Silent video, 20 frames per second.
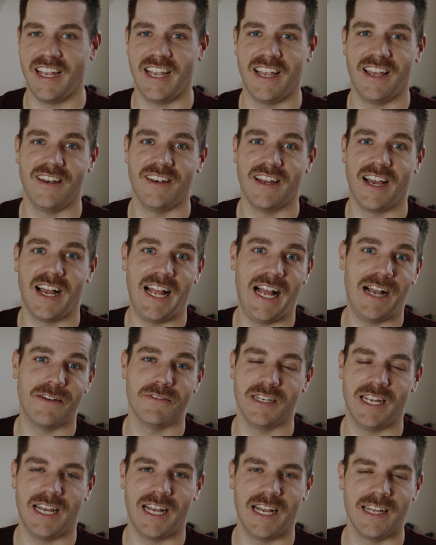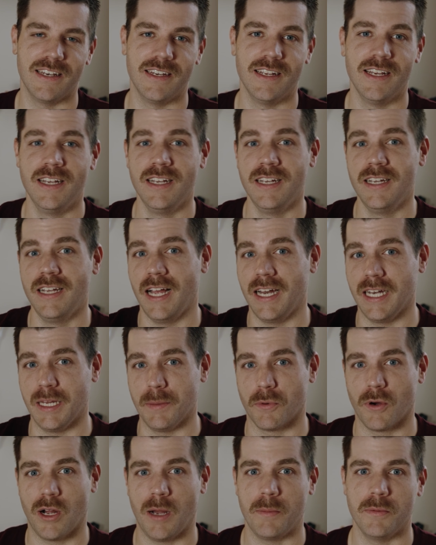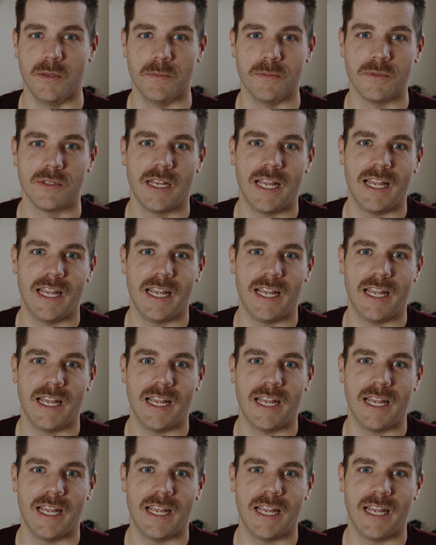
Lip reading: and I haven't had any problems.